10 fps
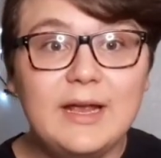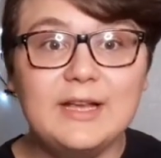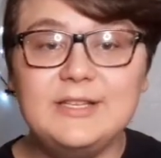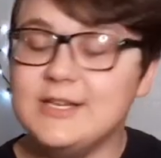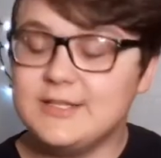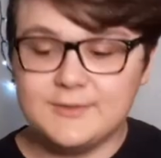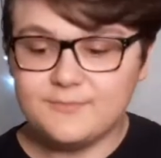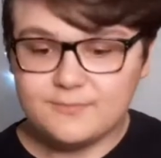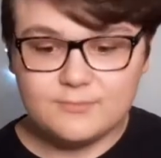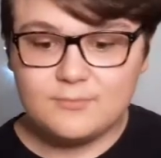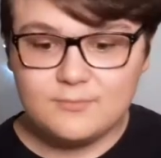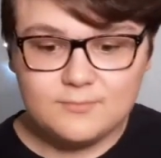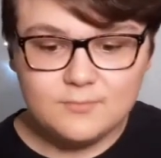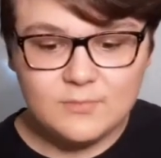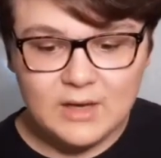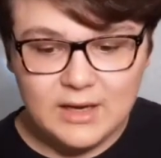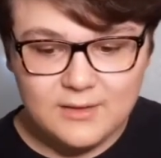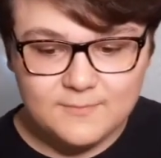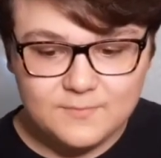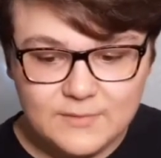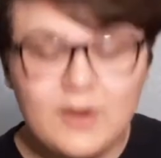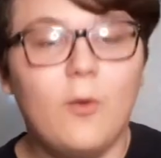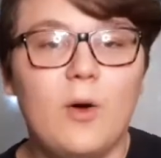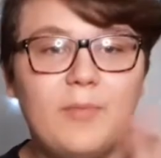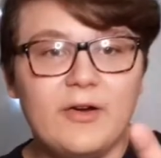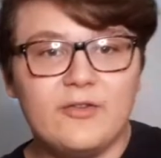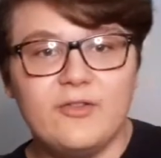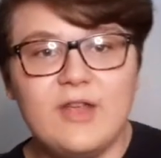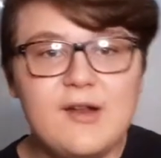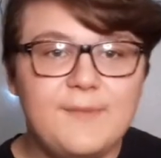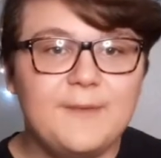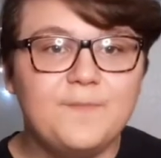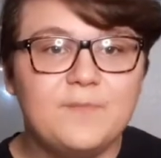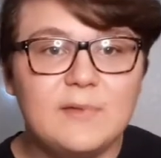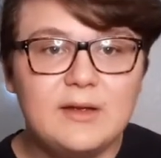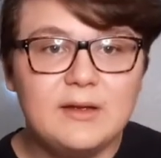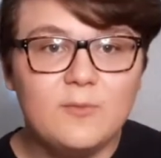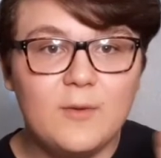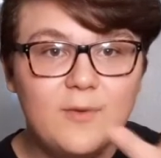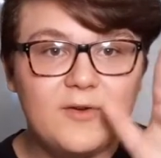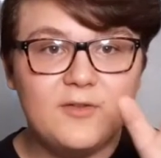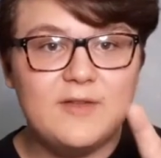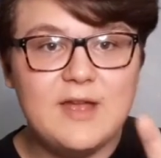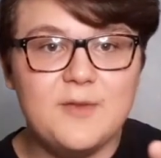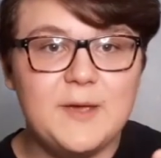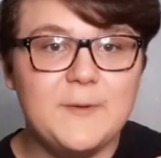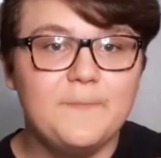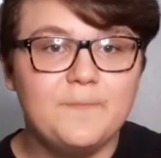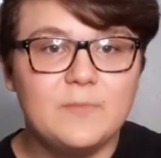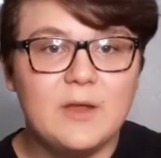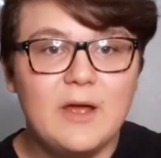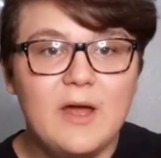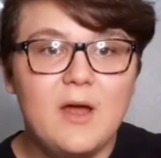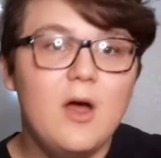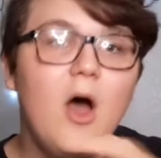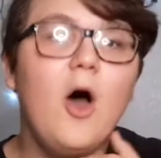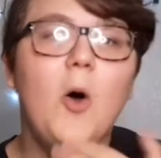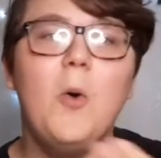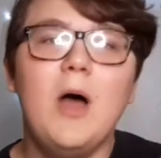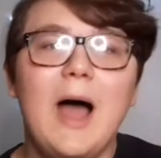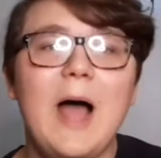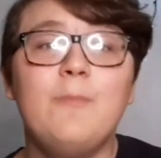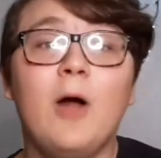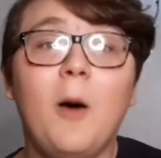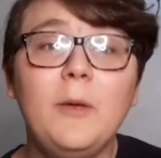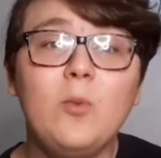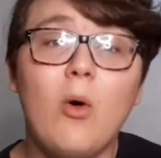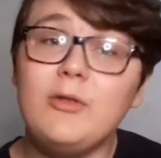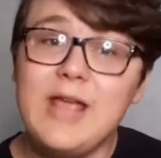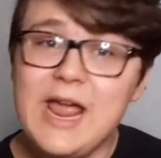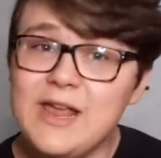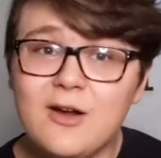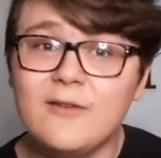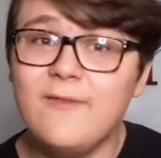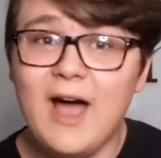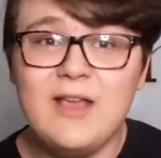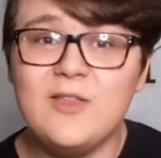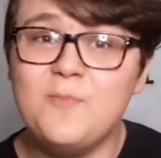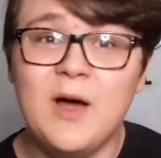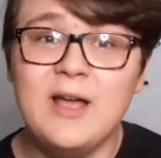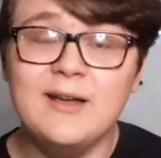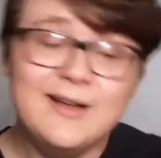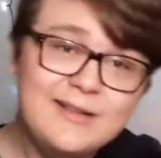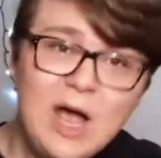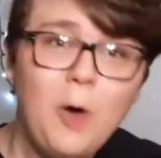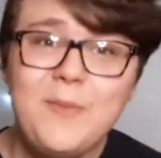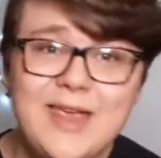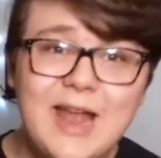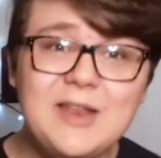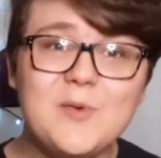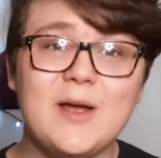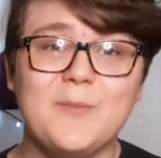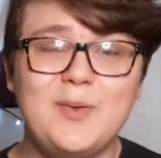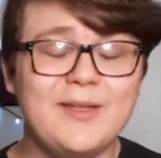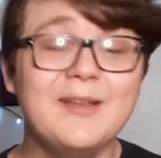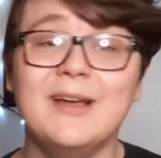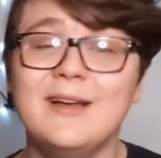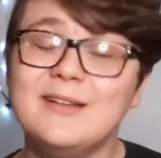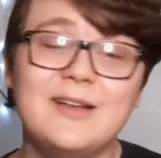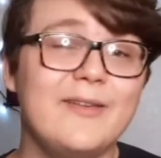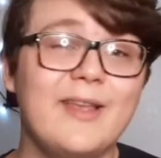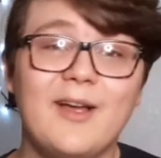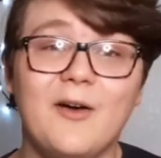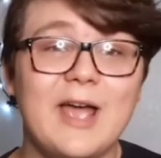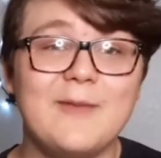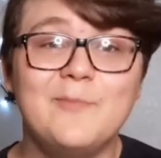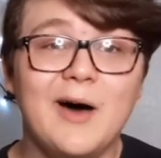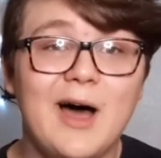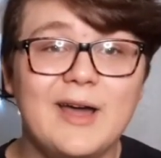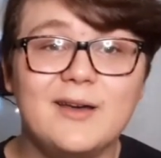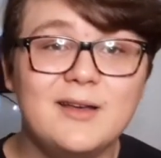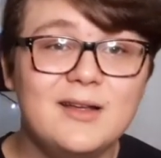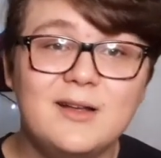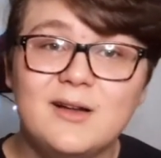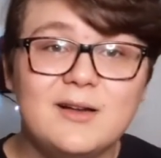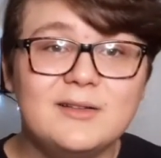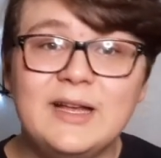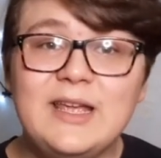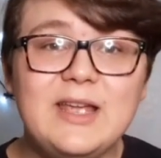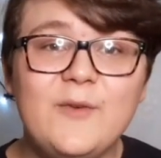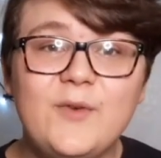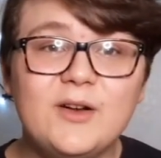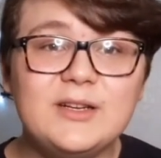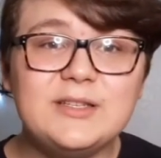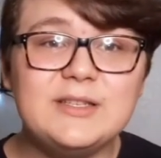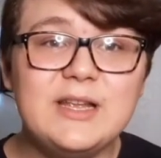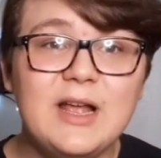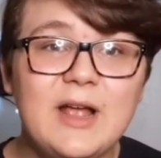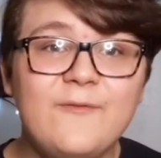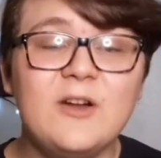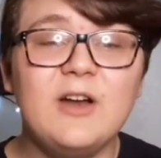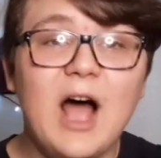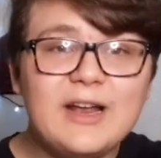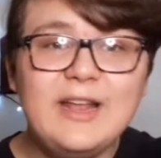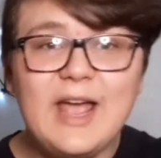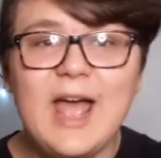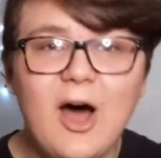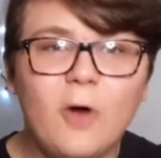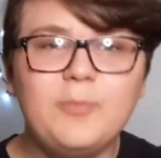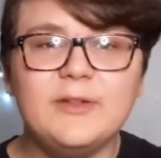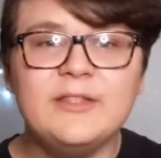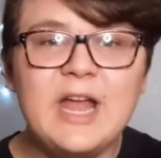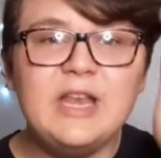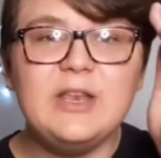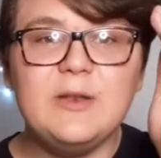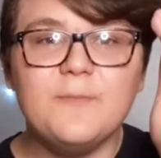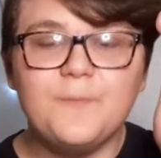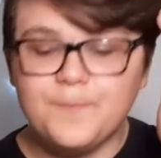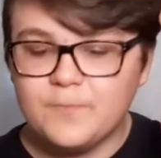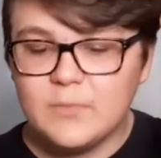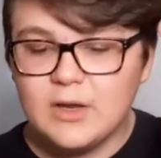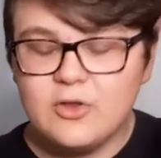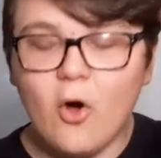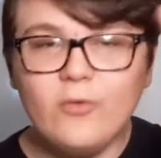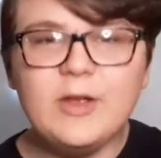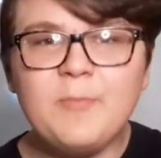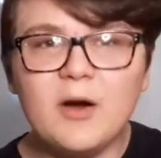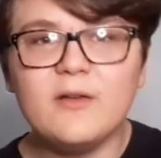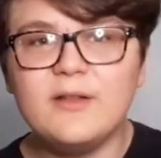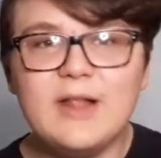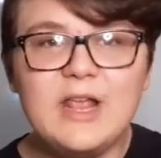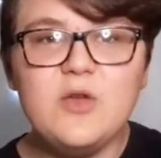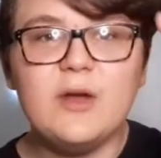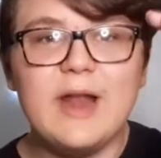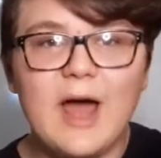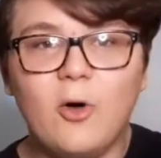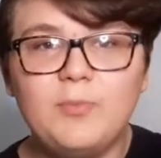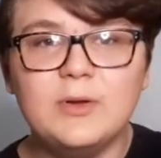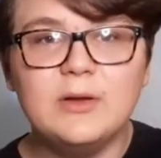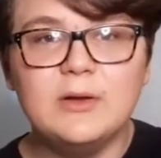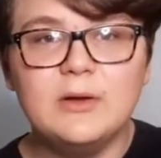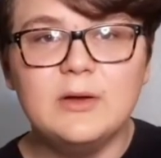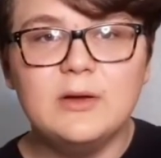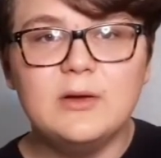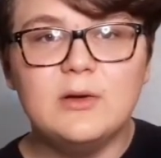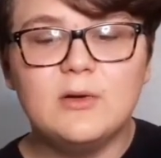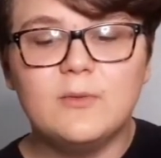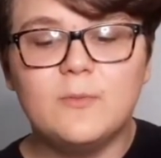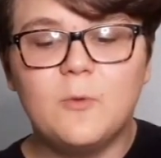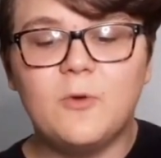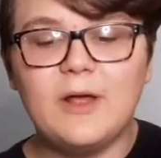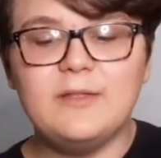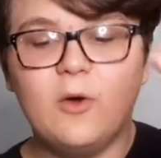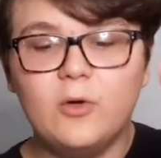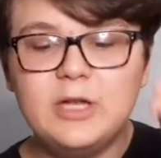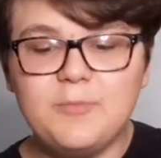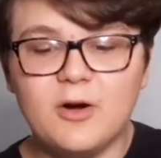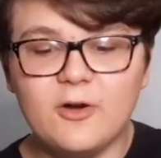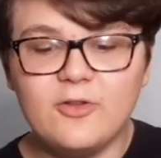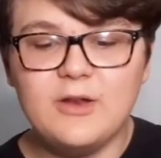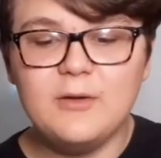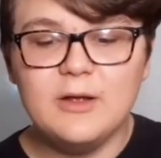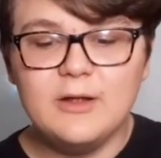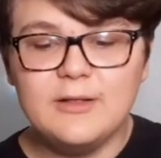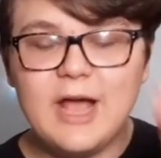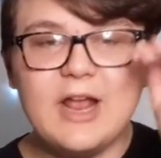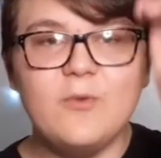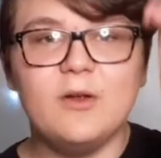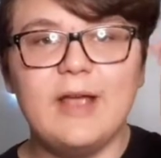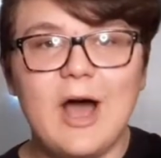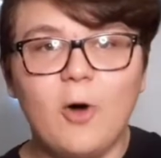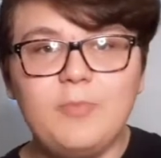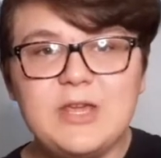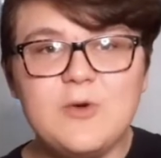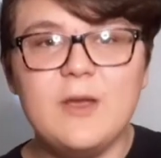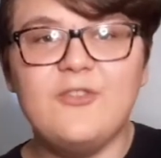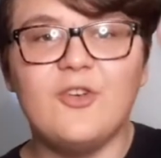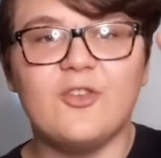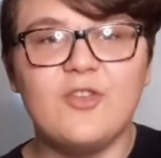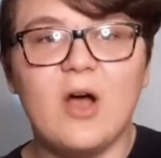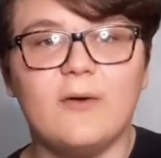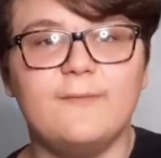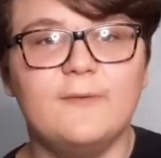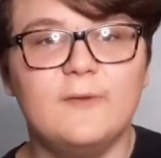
it's just you know one person said to me one person said to me oh i probably won't take your advice but tell me anyway but i was like okay bye like if you're just if you're not gonna get help then the only person that you can help or like the only person that can really help you is yourself.